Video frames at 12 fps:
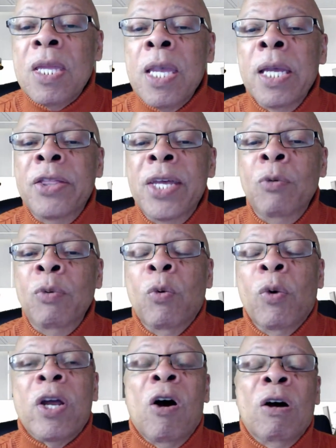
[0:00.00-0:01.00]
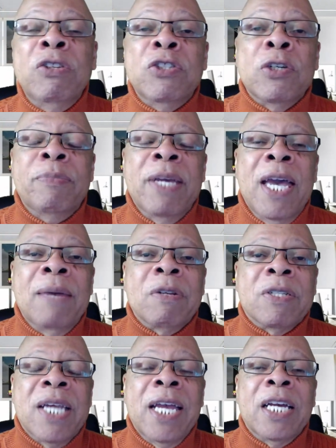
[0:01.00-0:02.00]
And then we want to also be able
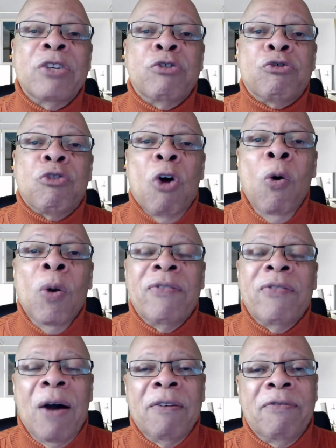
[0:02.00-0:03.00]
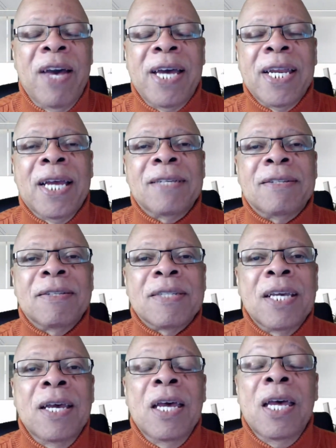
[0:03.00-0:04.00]
to take control of our finances.
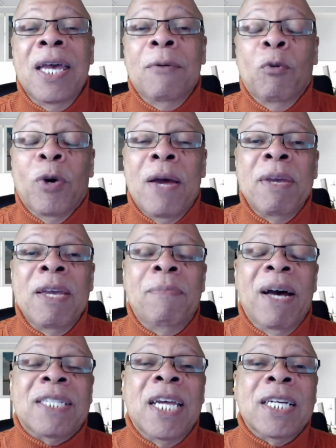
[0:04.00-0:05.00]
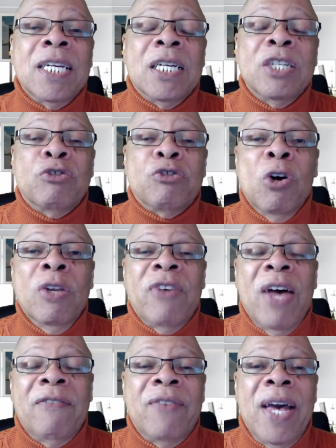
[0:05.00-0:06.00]
And what I mean by taking control of
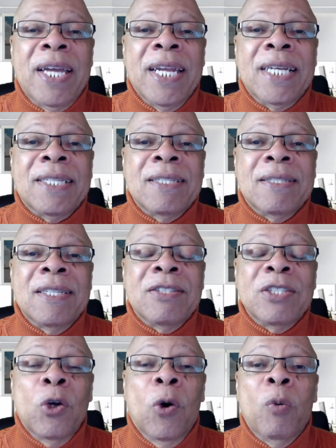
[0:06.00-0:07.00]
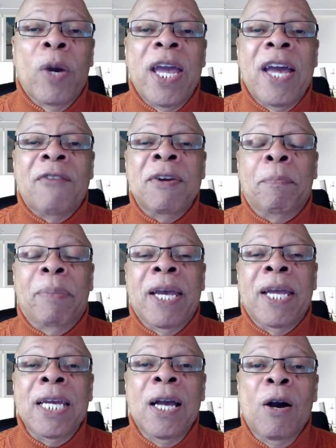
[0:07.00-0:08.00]
our finances is knowing where every
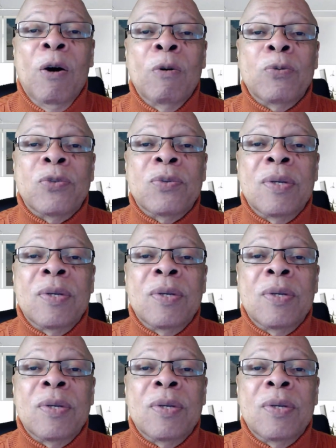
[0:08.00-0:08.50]
penny goes.